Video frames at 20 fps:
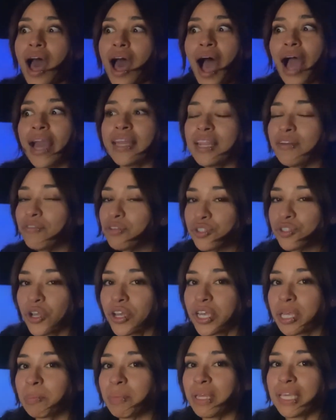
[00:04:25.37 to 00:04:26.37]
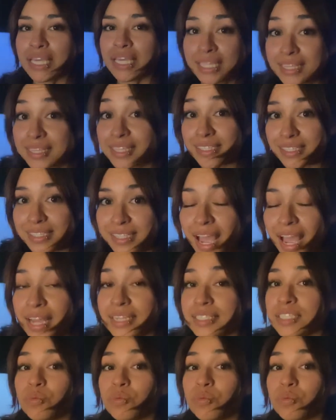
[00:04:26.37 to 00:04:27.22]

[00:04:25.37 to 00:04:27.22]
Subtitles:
I never saw him eat the sand.